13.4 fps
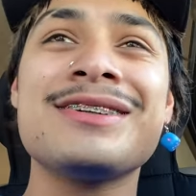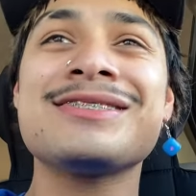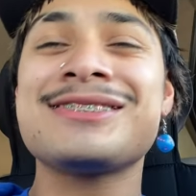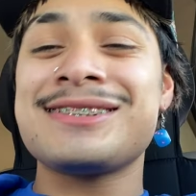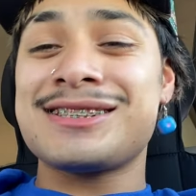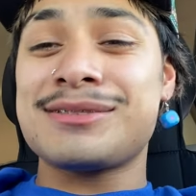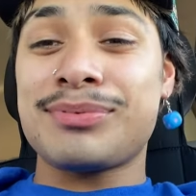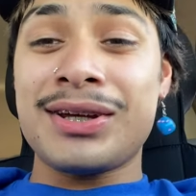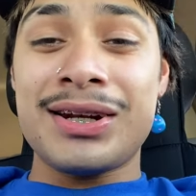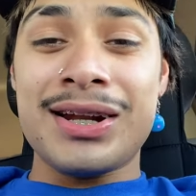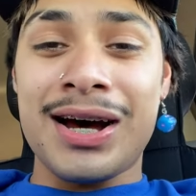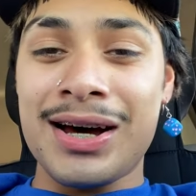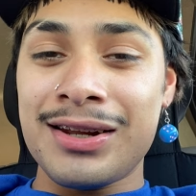To explain
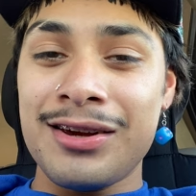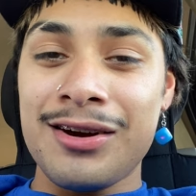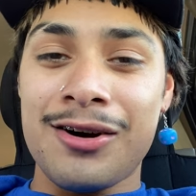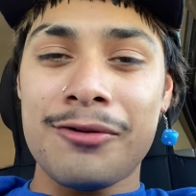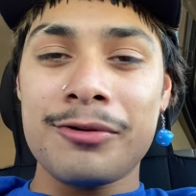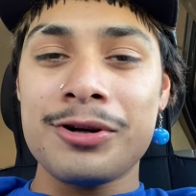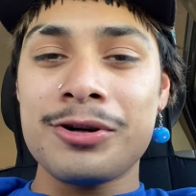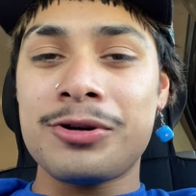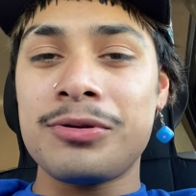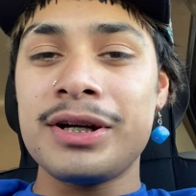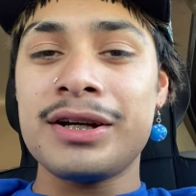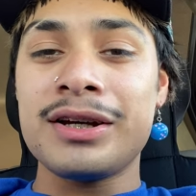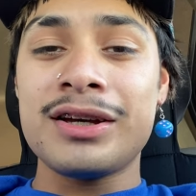the how to y'all real
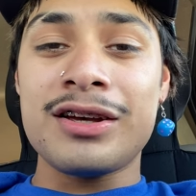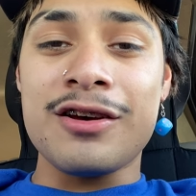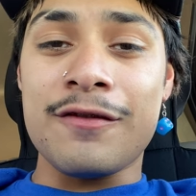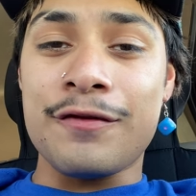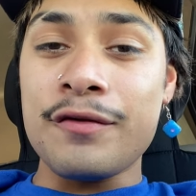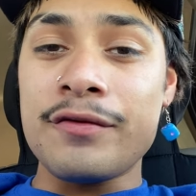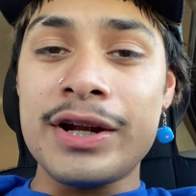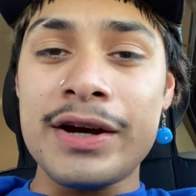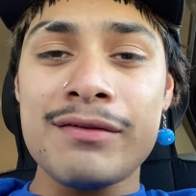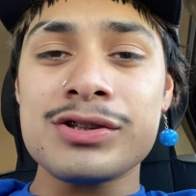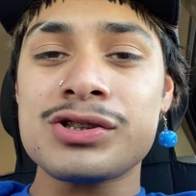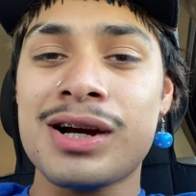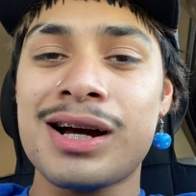quick, if you've
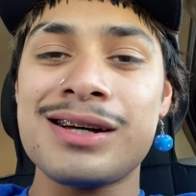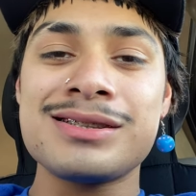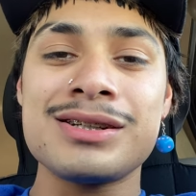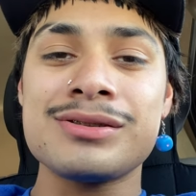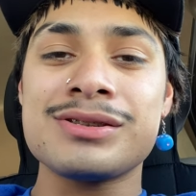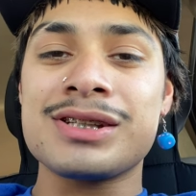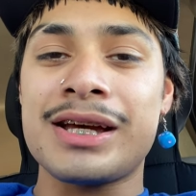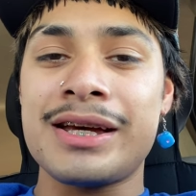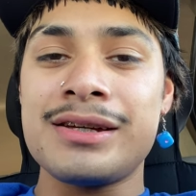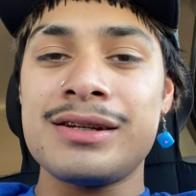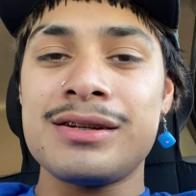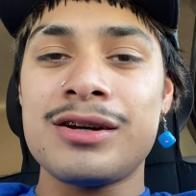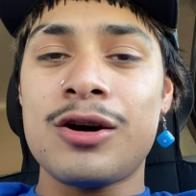never tried Delta
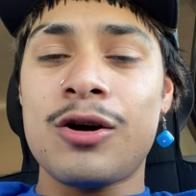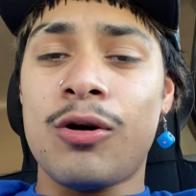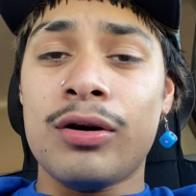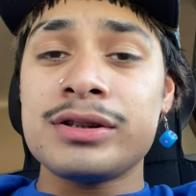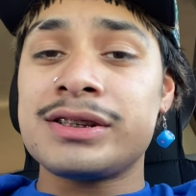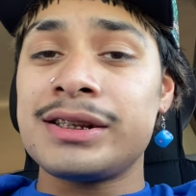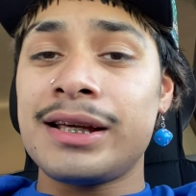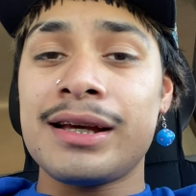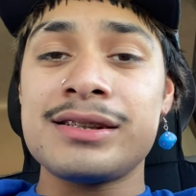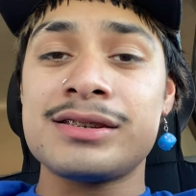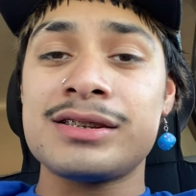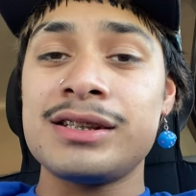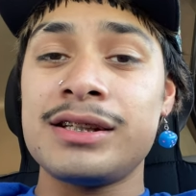8 or
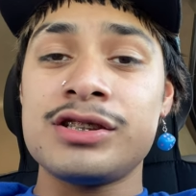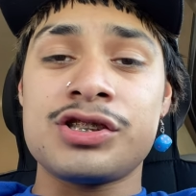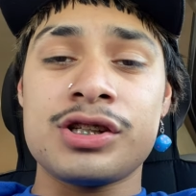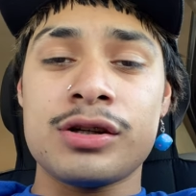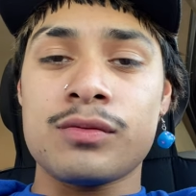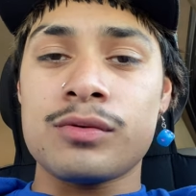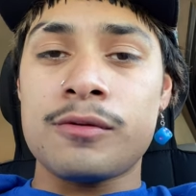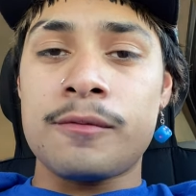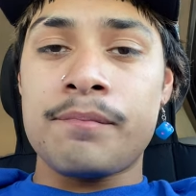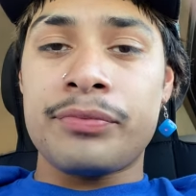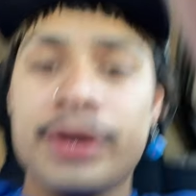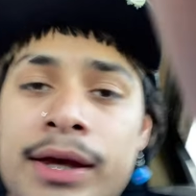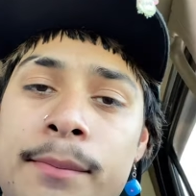THC in general,
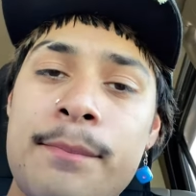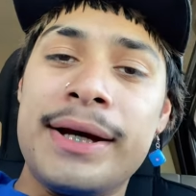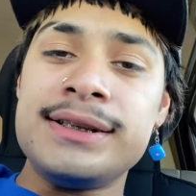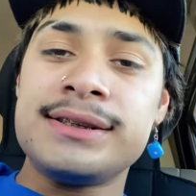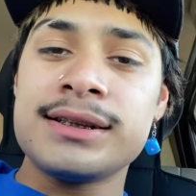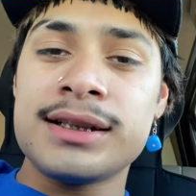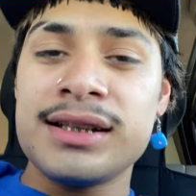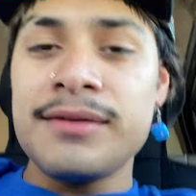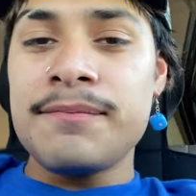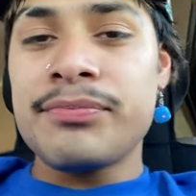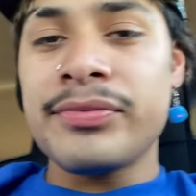basically,